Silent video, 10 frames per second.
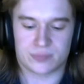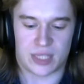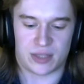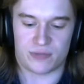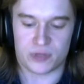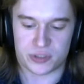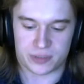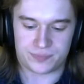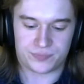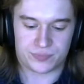in the
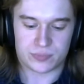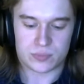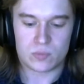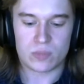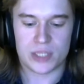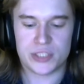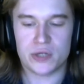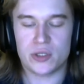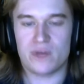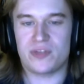future,
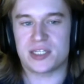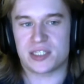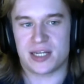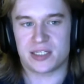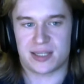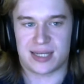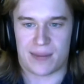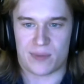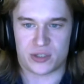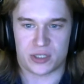so you have these things in the
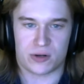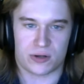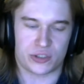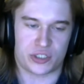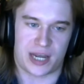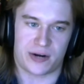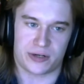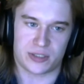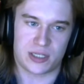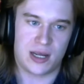game engine called
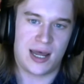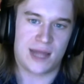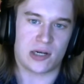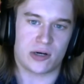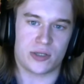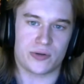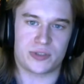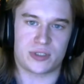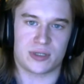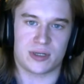shaders that are
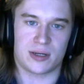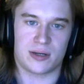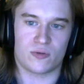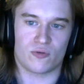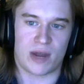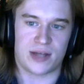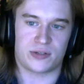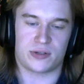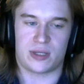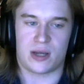used to
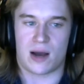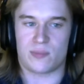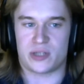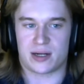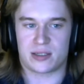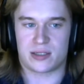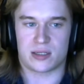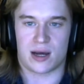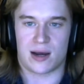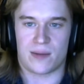render the
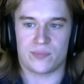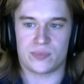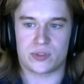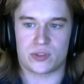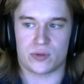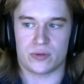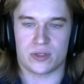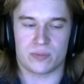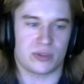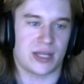object to
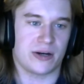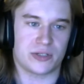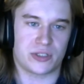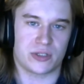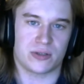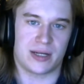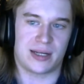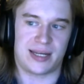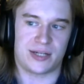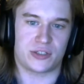the player. So
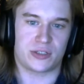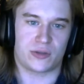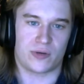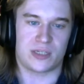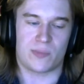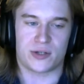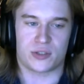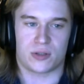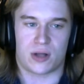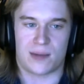like each
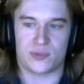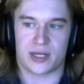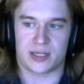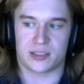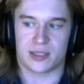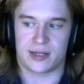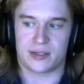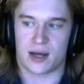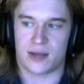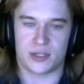three-dimensional object,
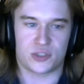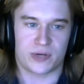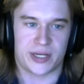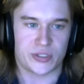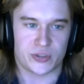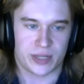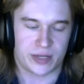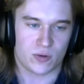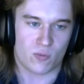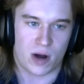like the trees or
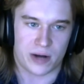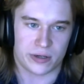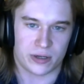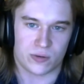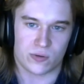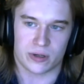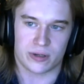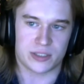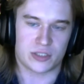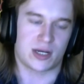like the water or
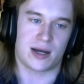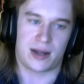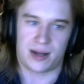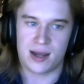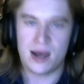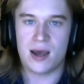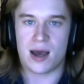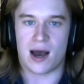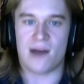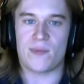the sky,
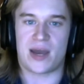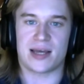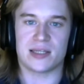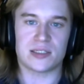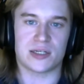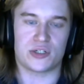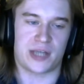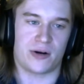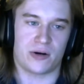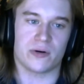has a
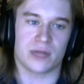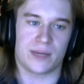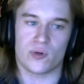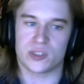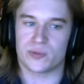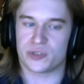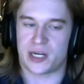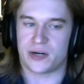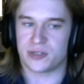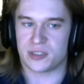shader or like multiple
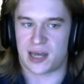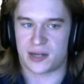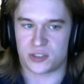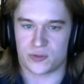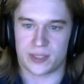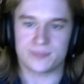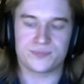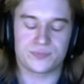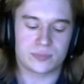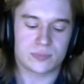shaders attached to it.
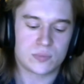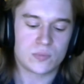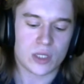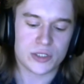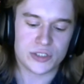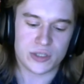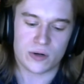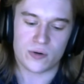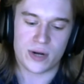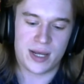
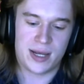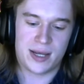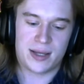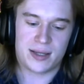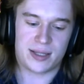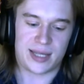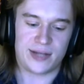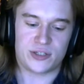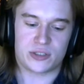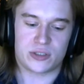So
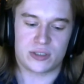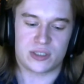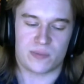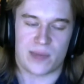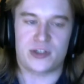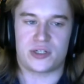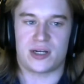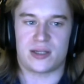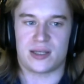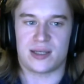each dimension in the